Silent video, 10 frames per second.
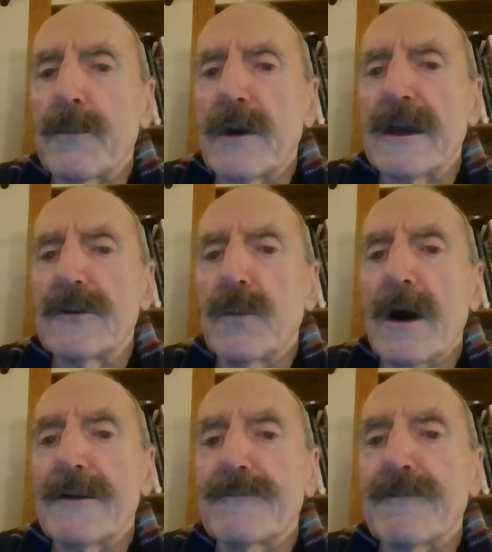wicked
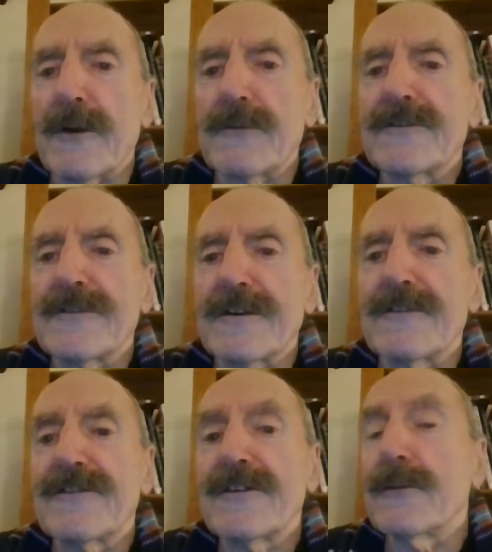white folks to
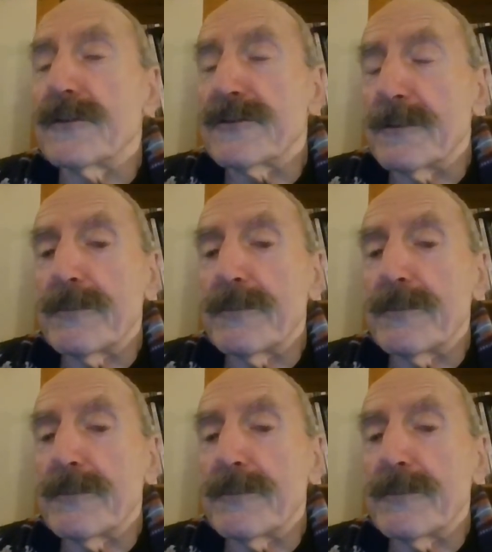conceal this